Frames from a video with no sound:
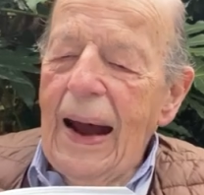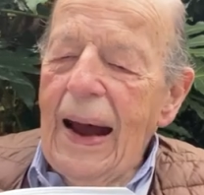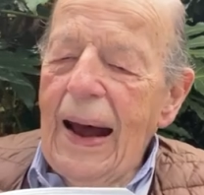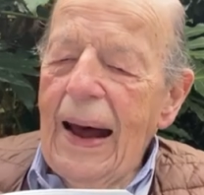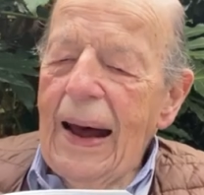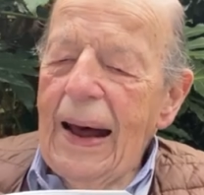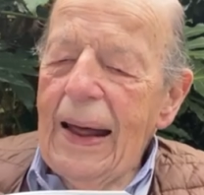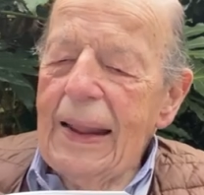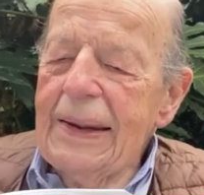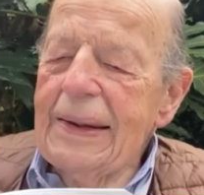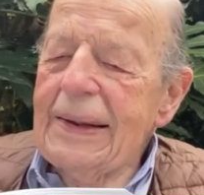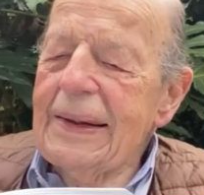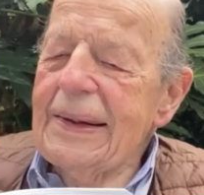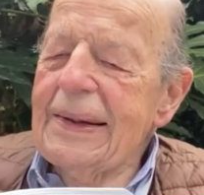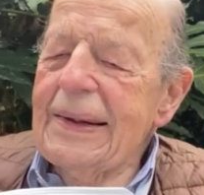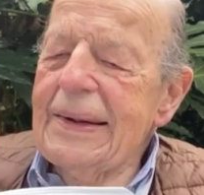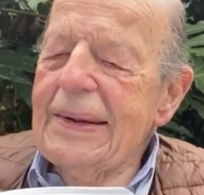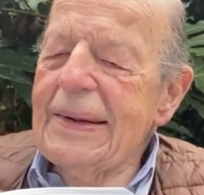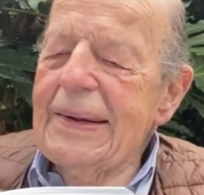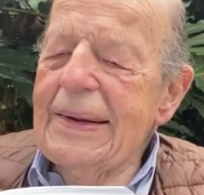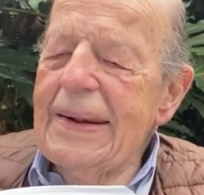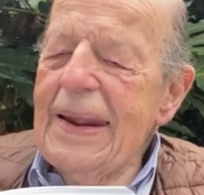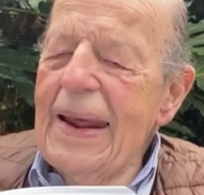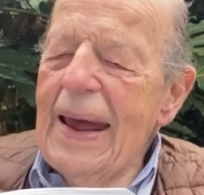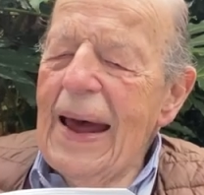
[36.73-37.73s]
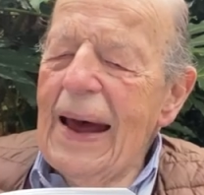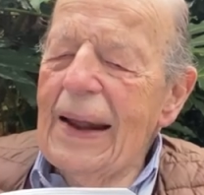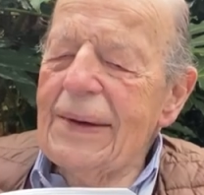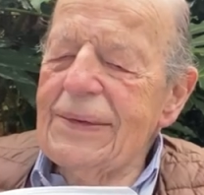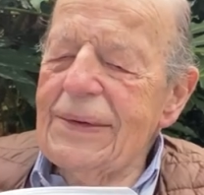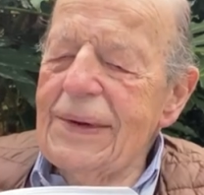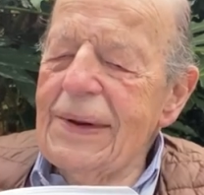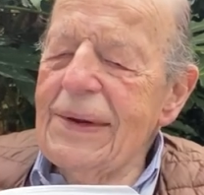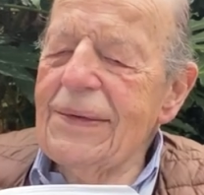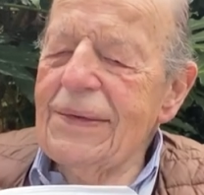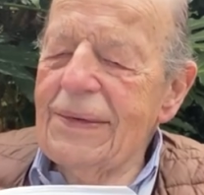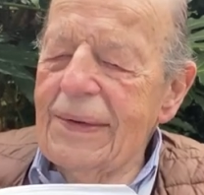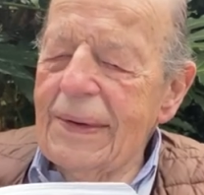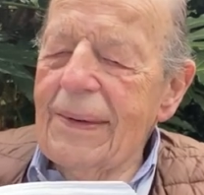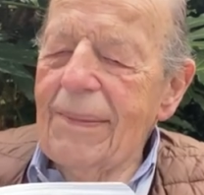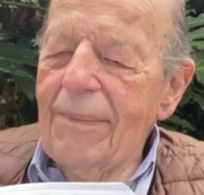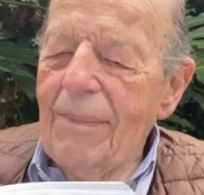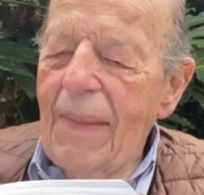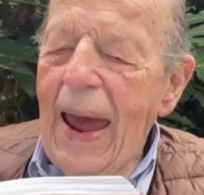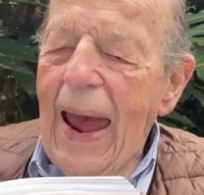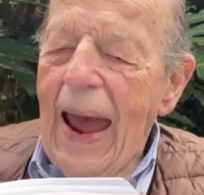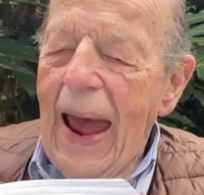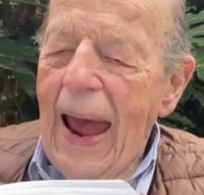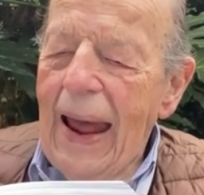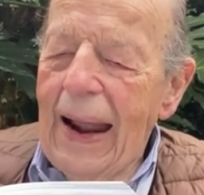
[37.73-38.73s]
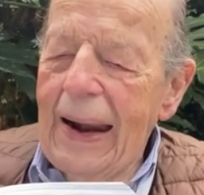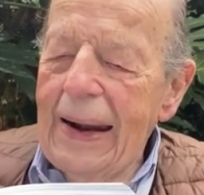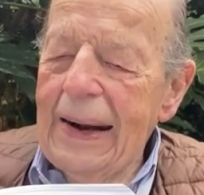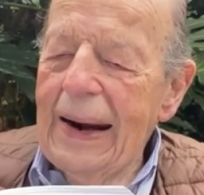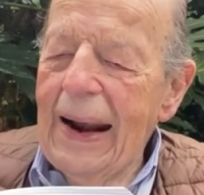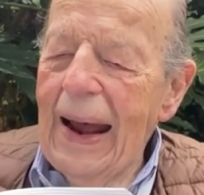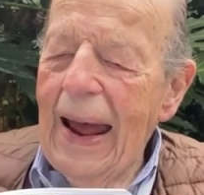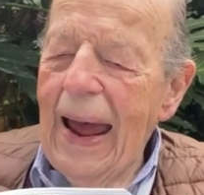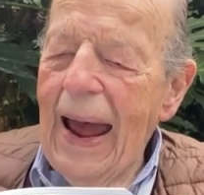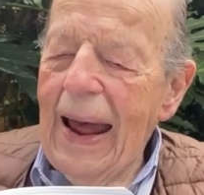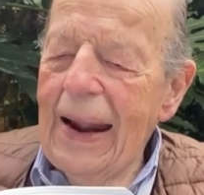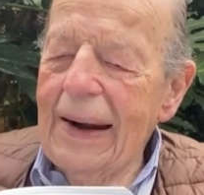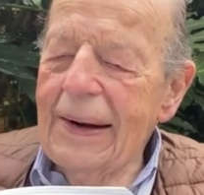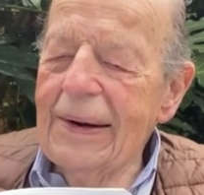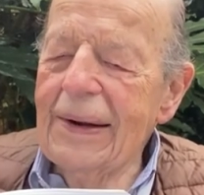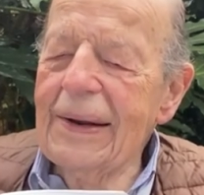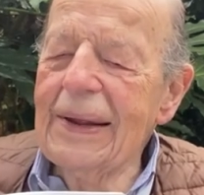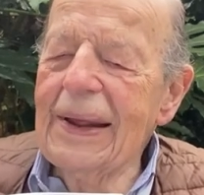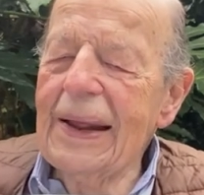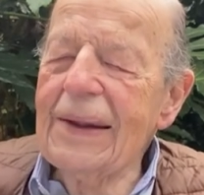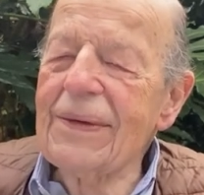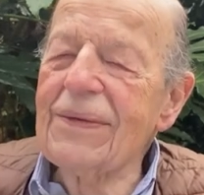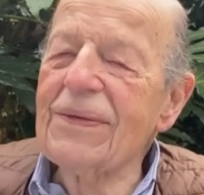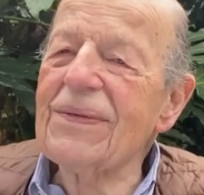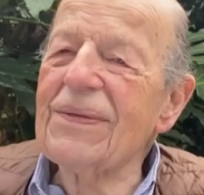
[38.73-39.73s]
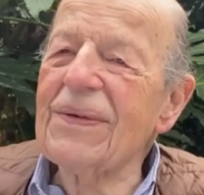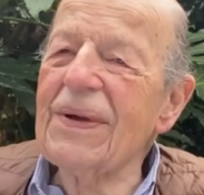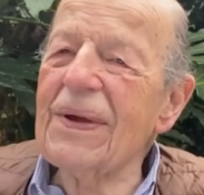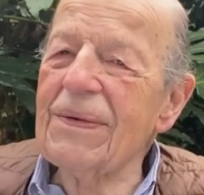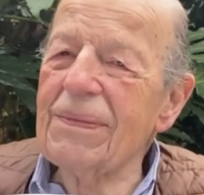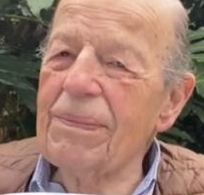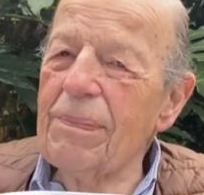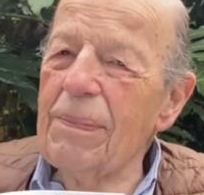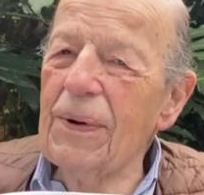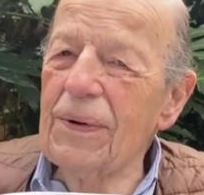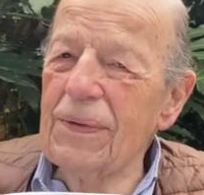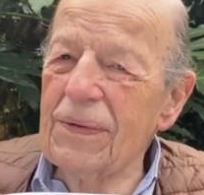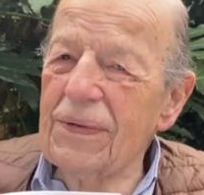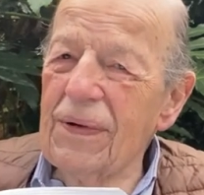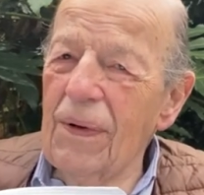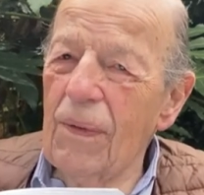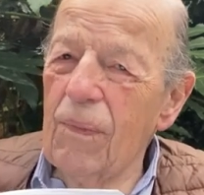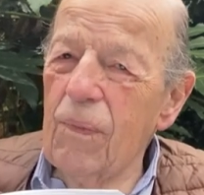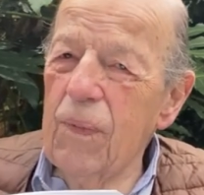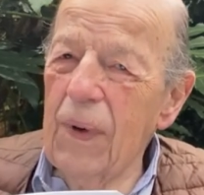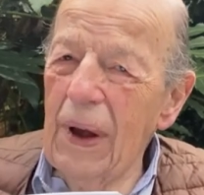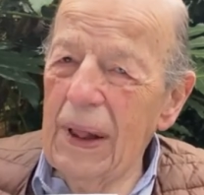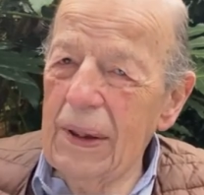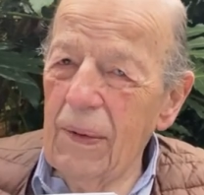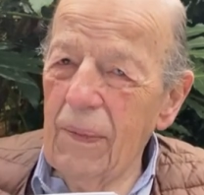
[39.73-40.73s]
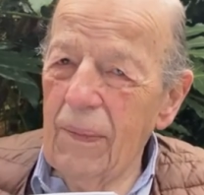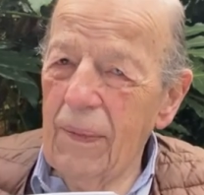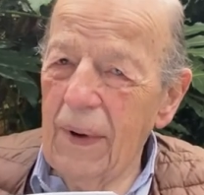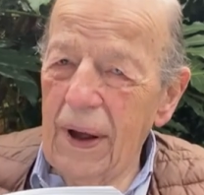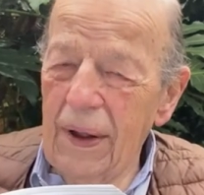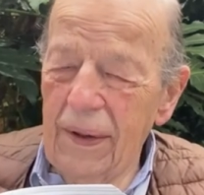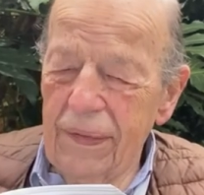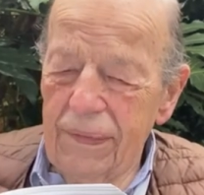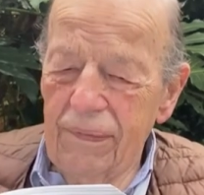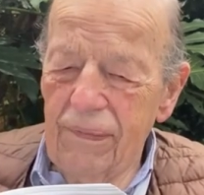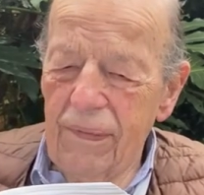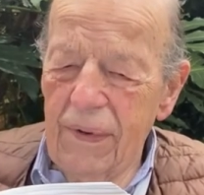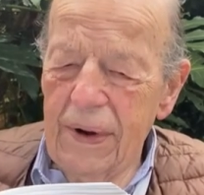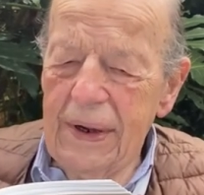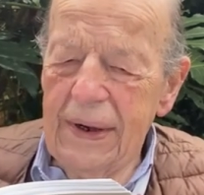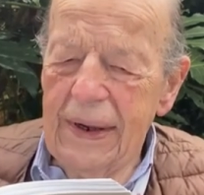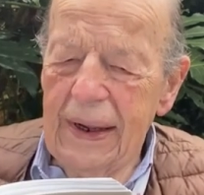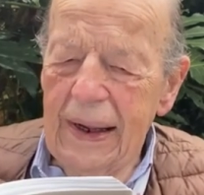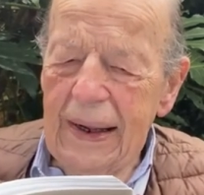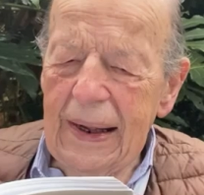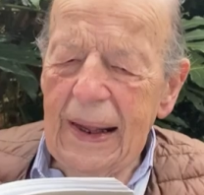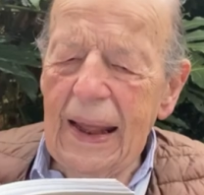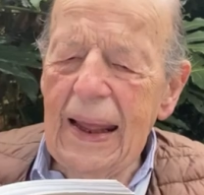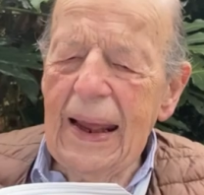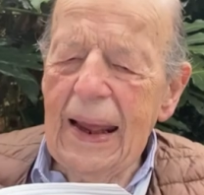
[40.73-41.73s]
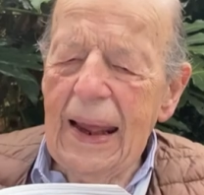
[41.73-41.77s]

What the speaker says: a, a decent man, and his books are well worth reading.